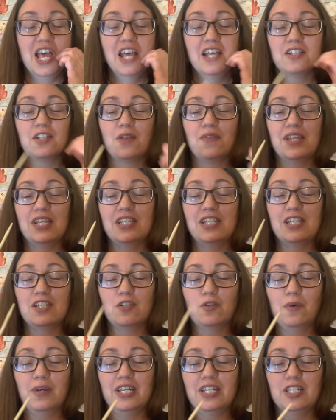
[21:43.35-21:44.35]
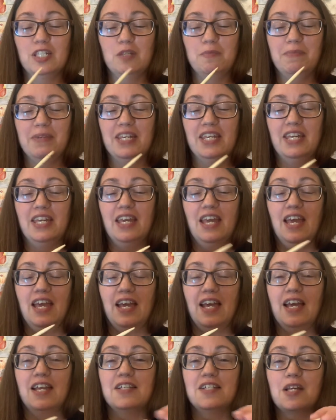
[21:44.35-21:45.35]
So this is going to be
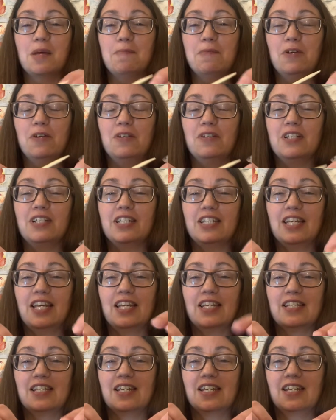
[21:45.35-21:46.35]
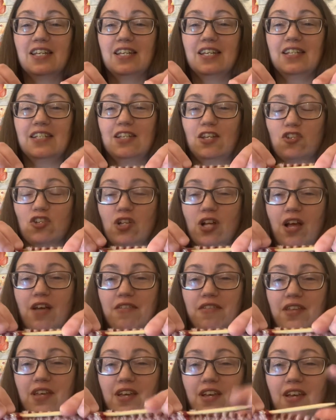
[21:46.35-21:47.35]
a double knit
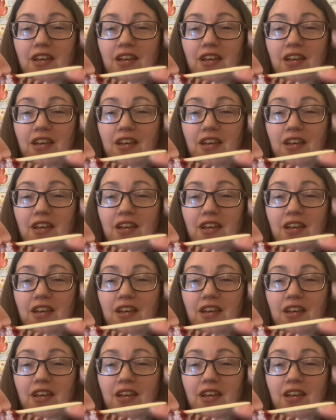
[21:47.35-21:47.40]
dishcloth.